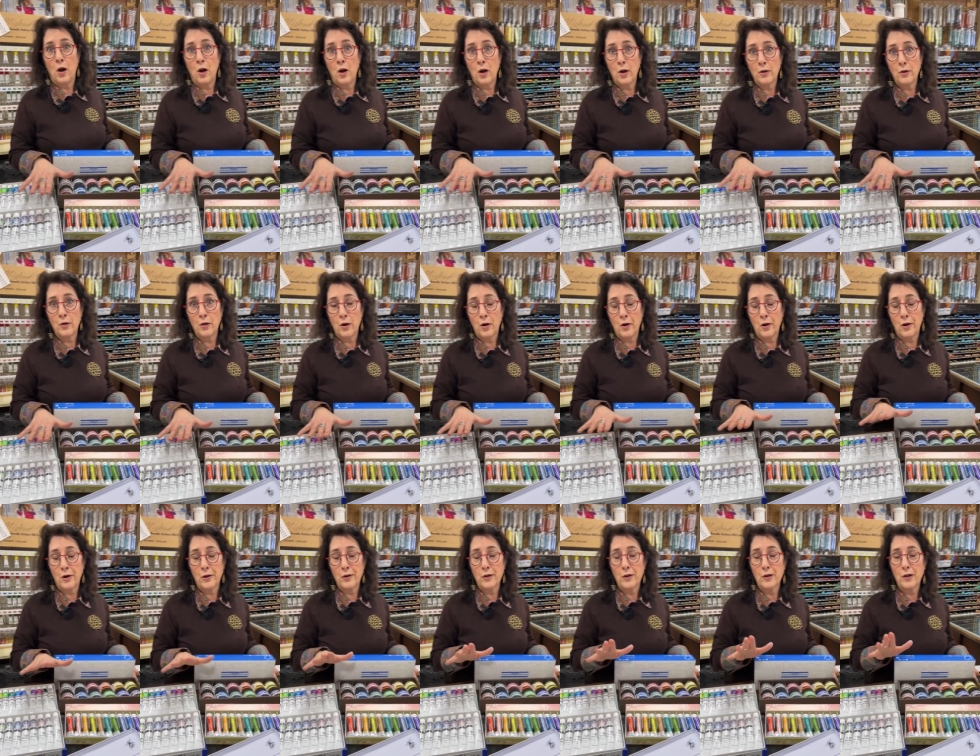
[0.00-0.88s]
on
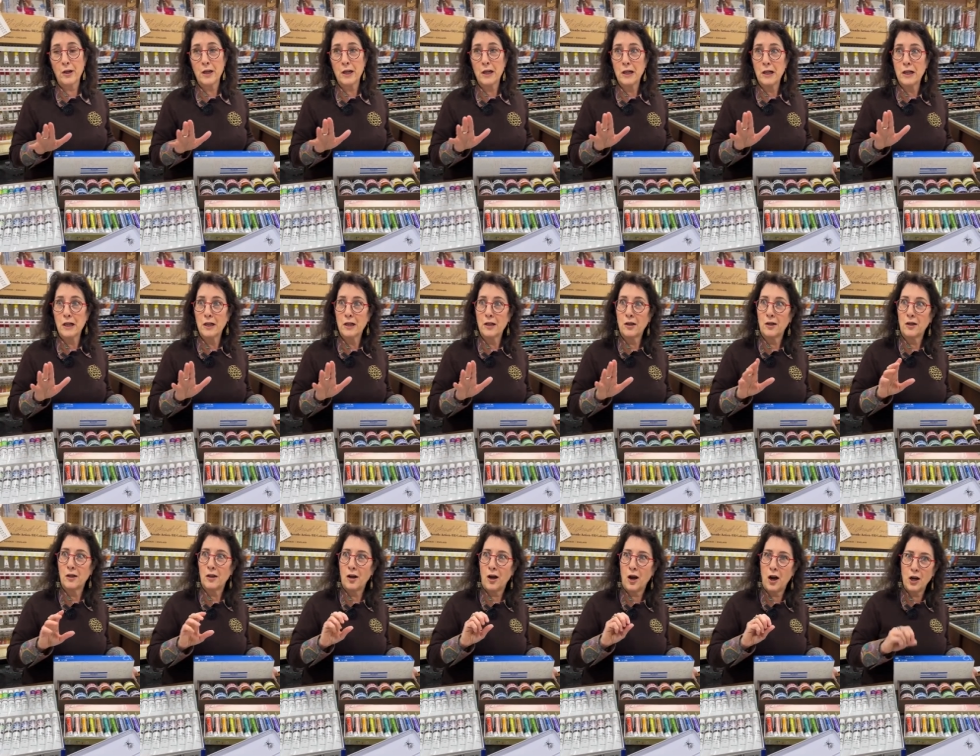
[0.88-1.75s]
our
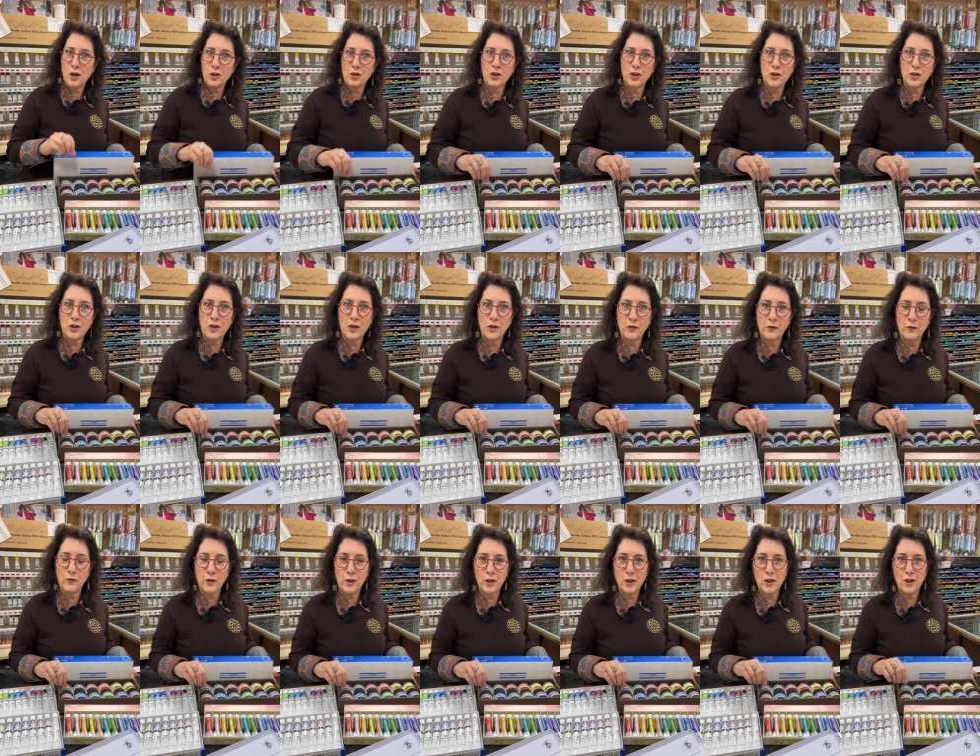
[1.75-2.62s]

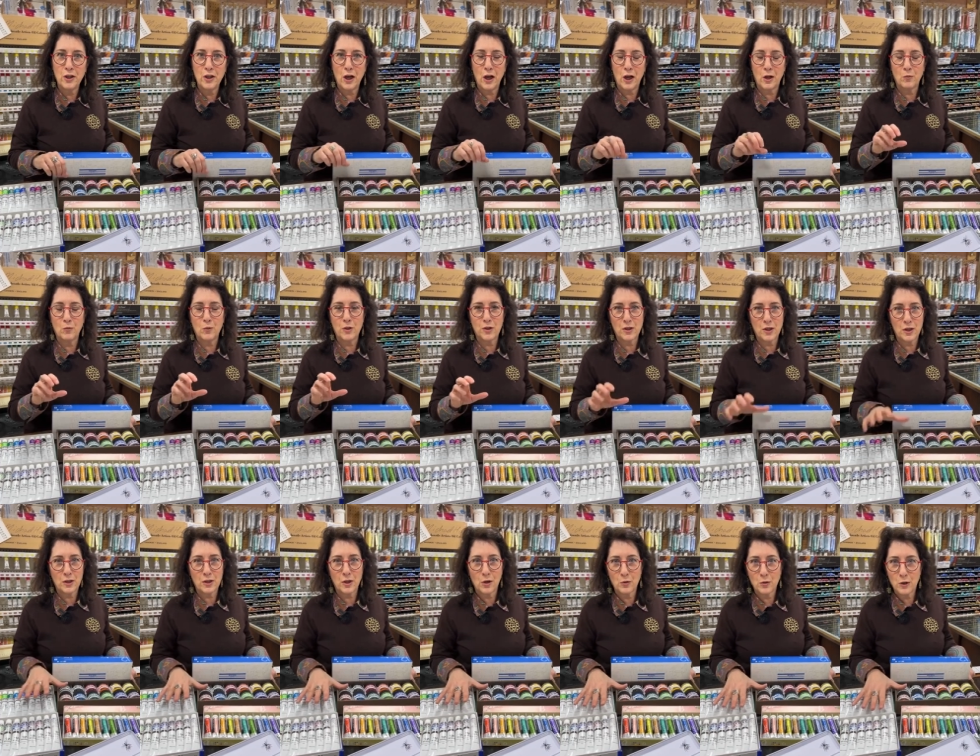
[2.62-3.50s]
IGTV, and we
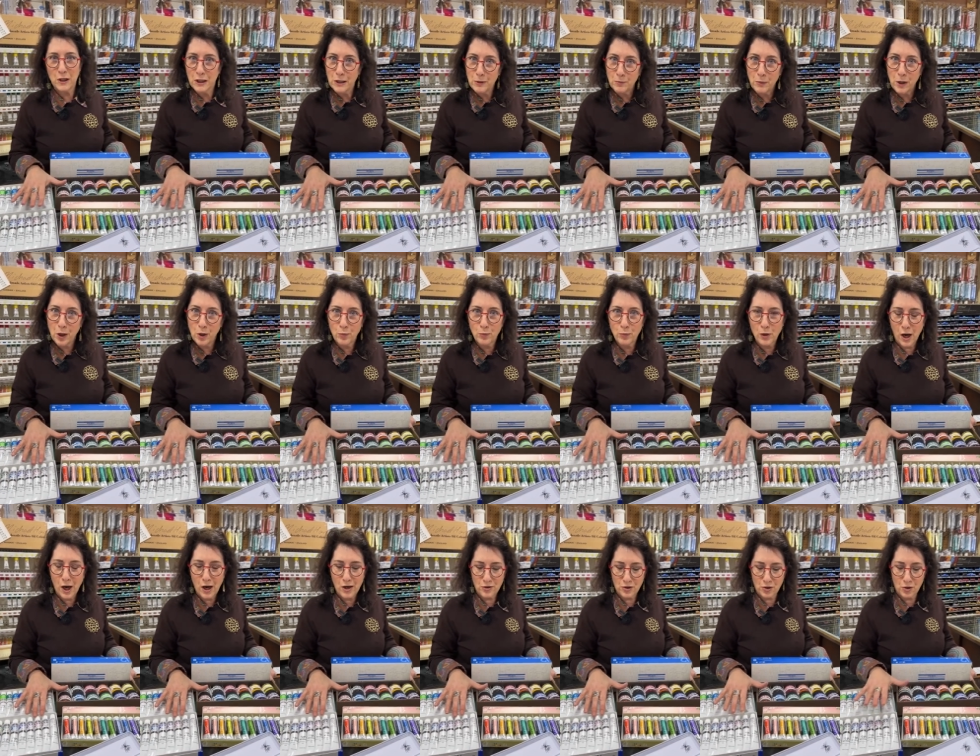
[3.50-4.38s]
send out email
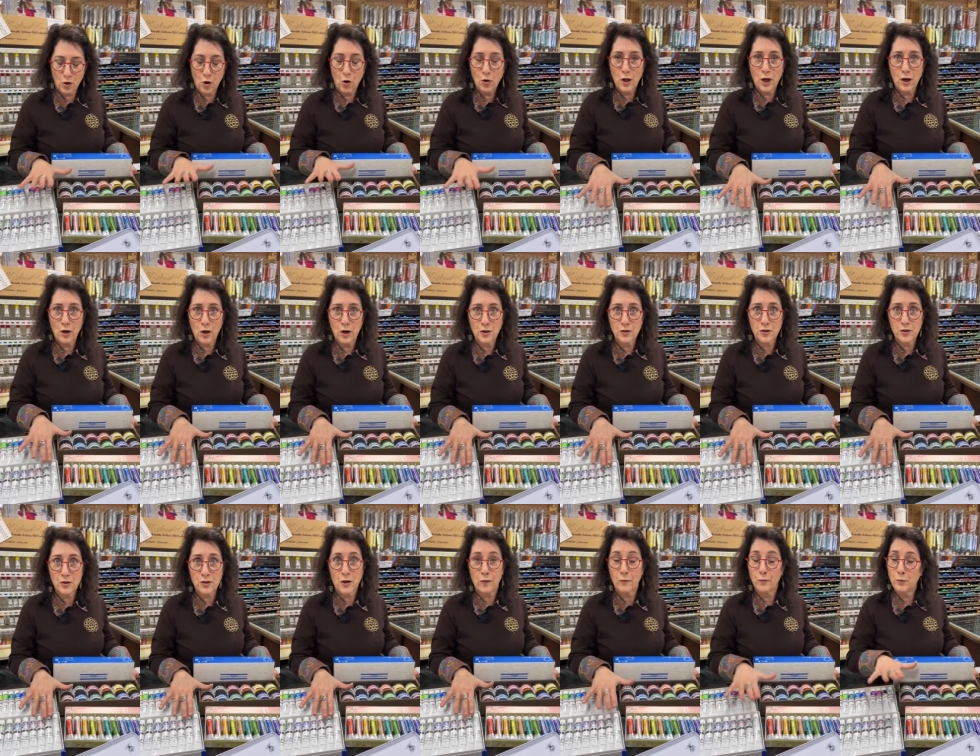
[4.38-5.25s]
blasts and all that kinds
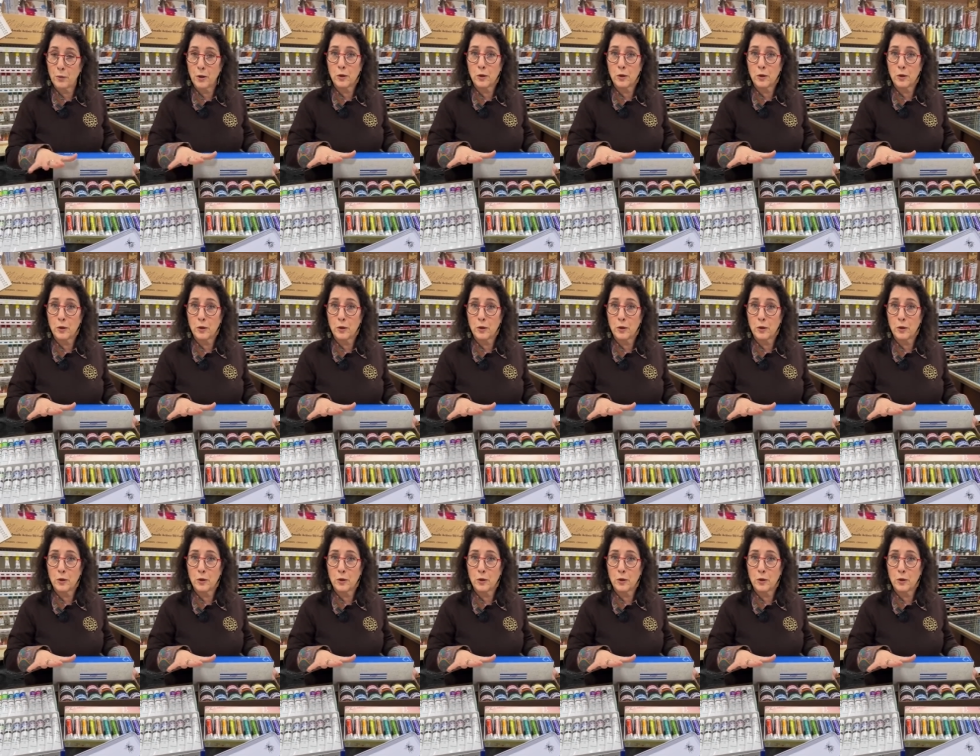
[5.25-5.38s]
of stuff.